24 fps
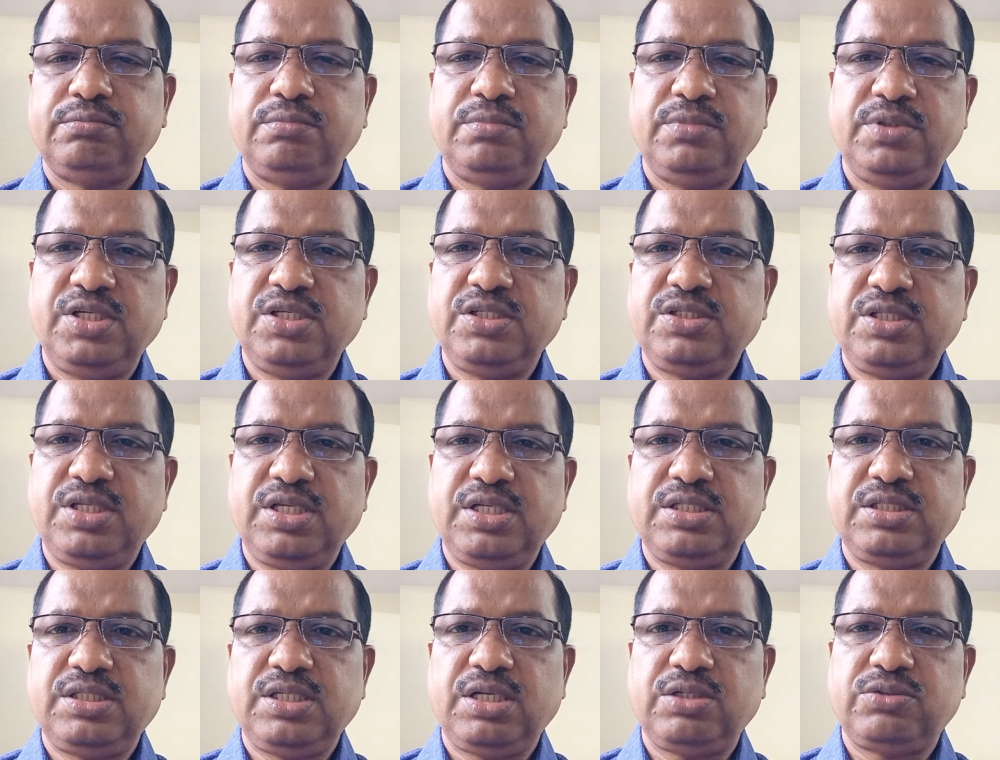these
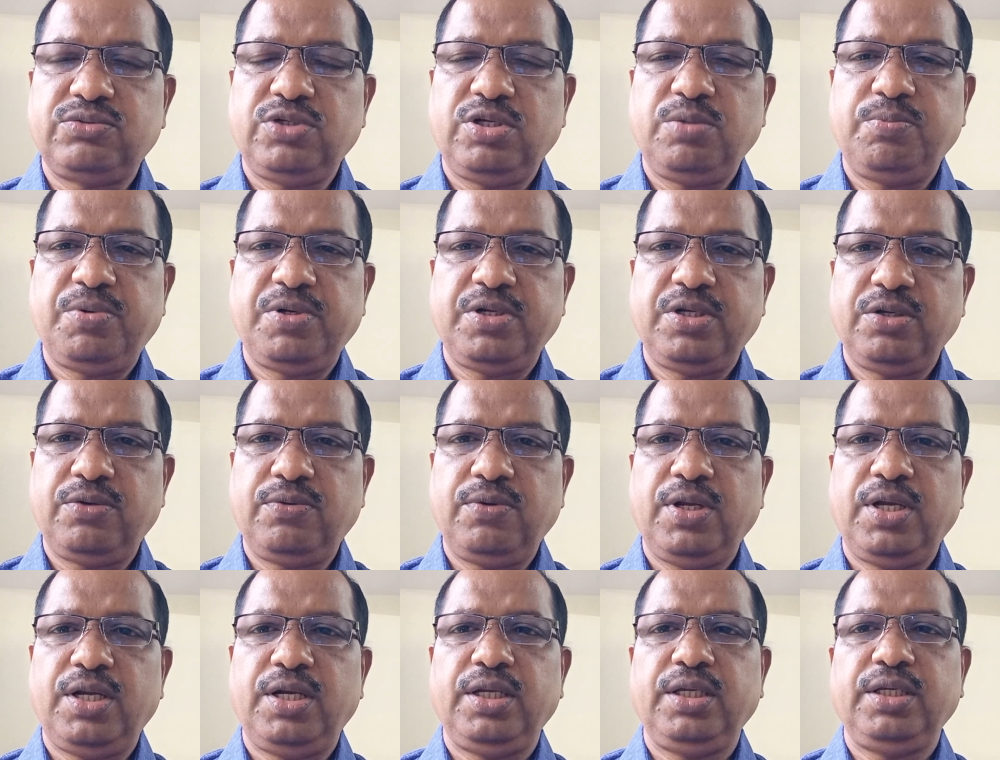things actual,
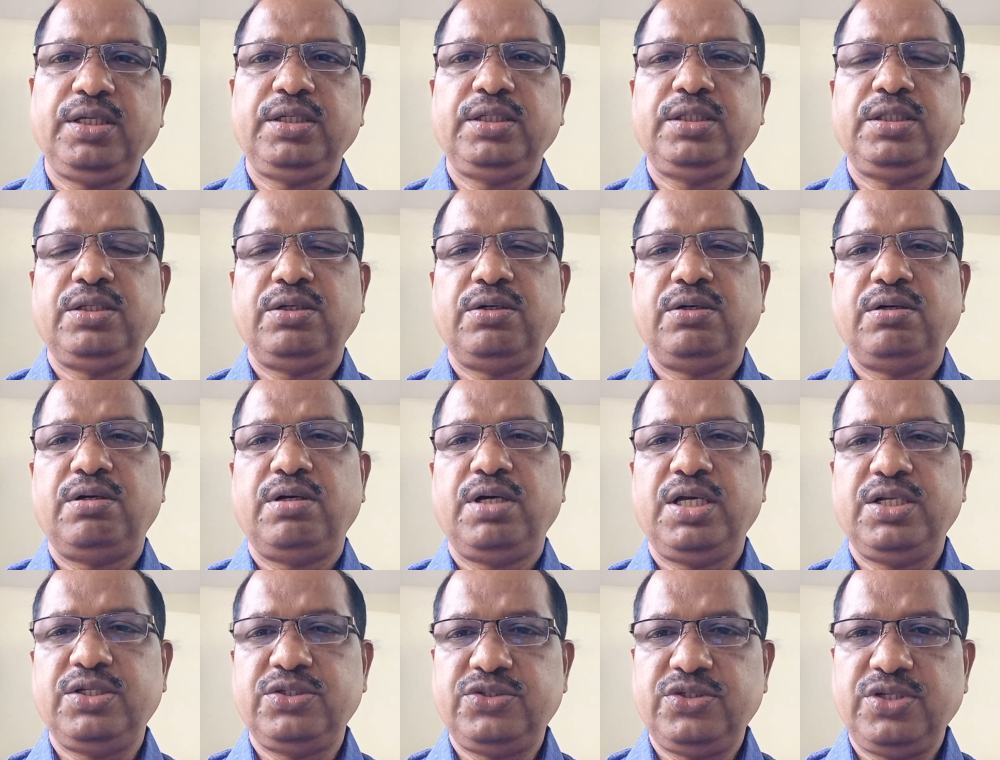particularly the
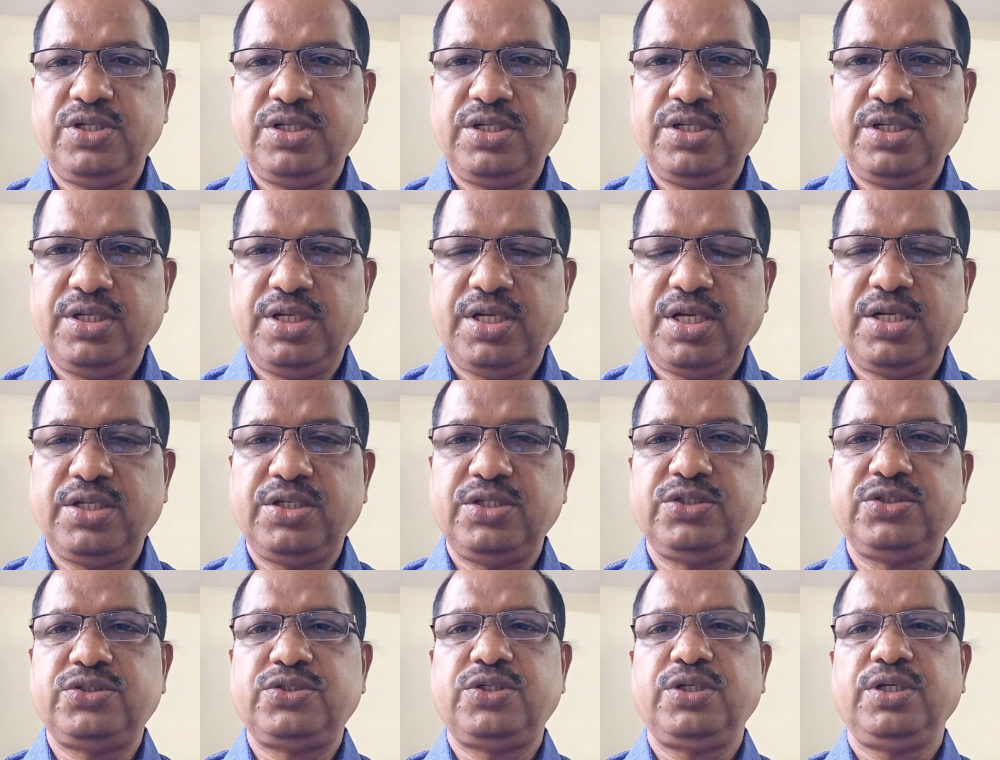ancient Indian
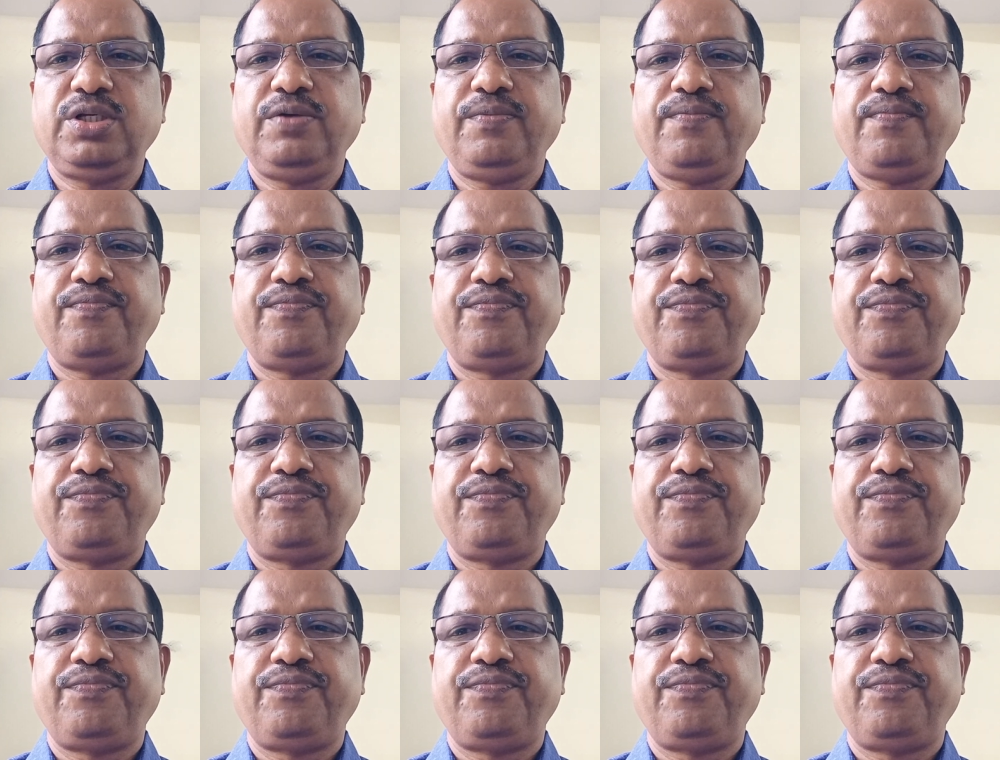history,